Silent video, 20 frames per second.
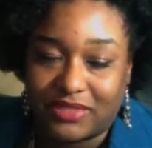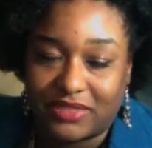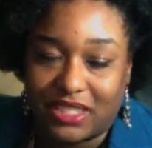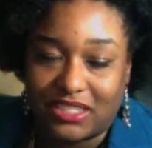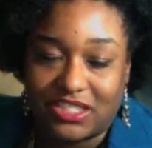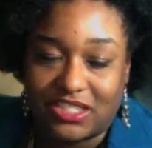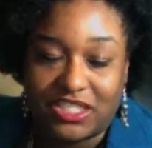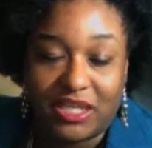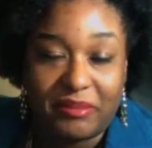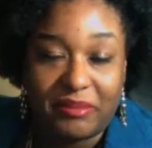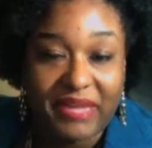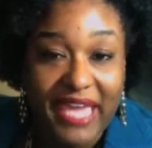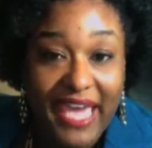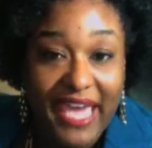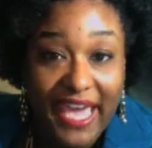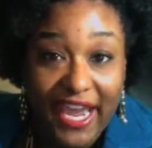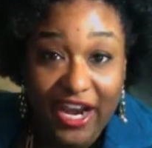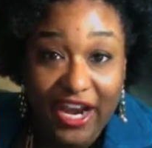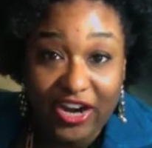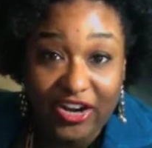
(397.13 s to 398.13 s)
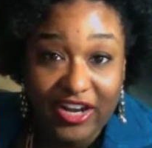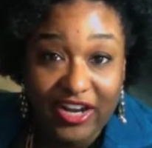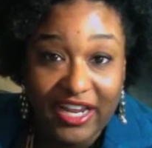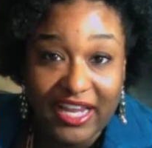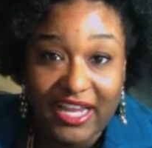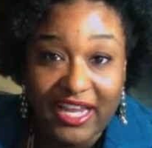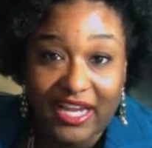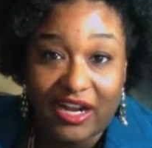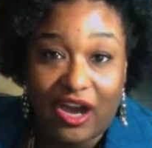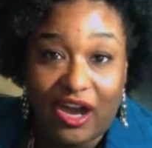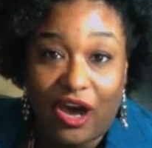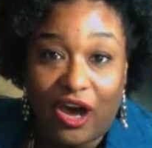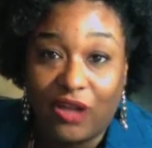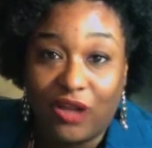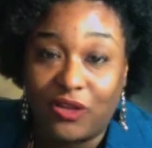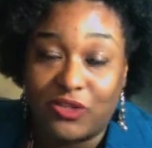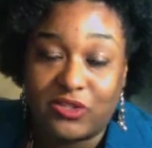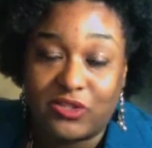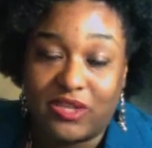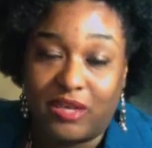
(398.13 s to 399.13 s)
Jim Carrey and
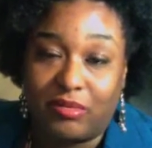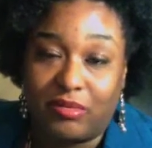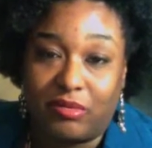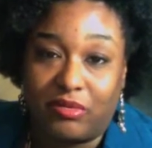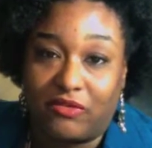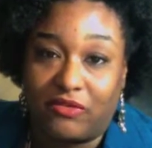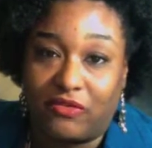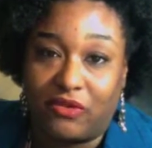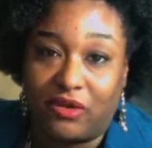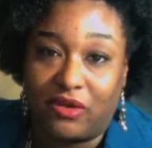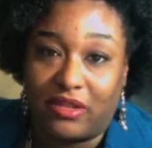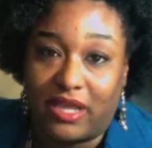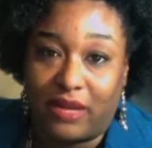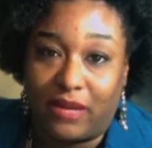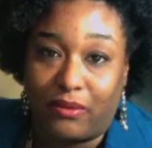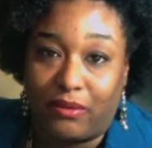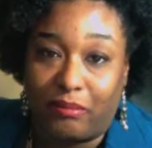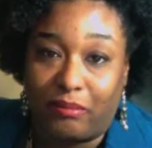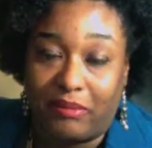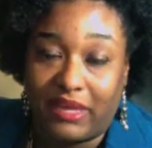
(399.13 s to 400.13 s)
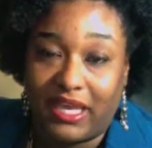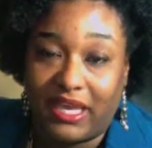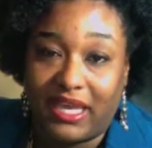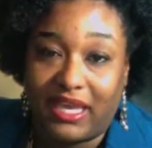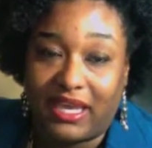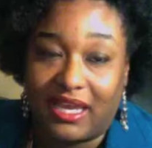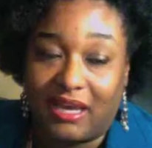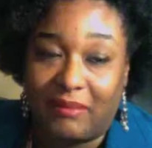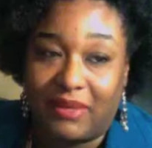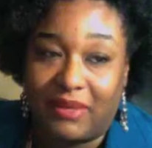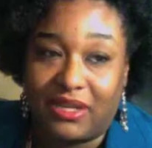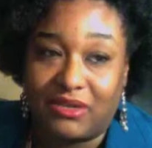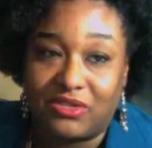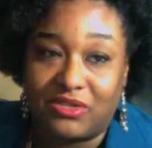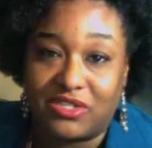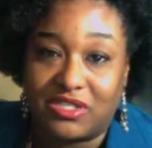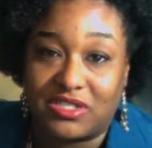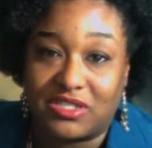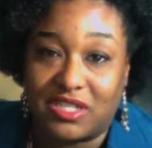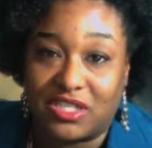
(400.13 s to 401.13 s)
all those people before they were big. I mean, it
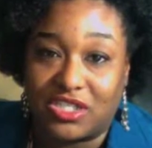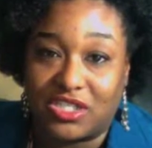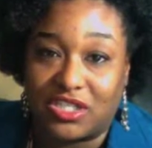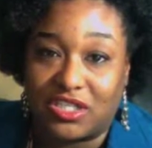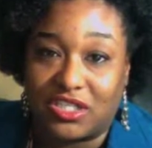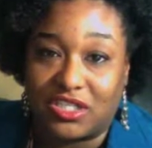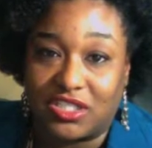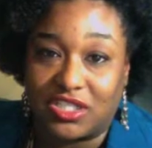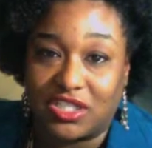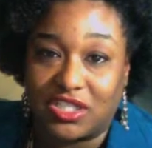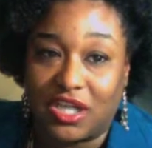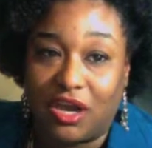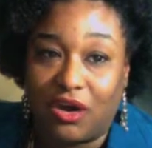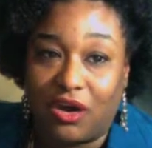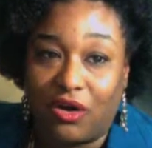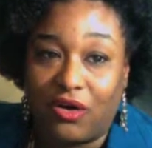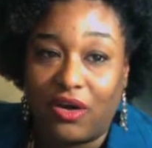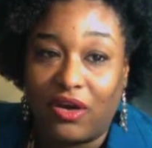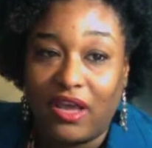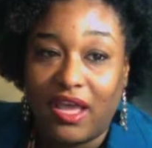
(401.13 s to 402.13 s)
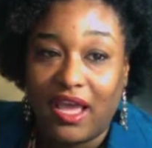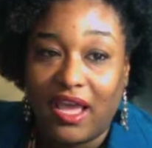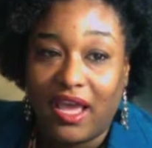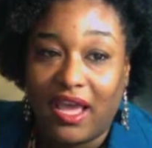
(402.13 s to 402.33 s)
was just such a good show.